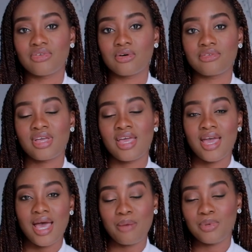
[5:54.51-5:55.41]
of
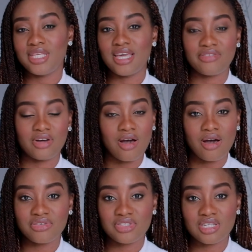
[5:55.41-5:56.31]
happily ever
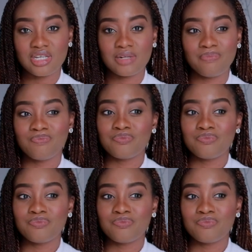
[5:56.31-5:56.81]
after,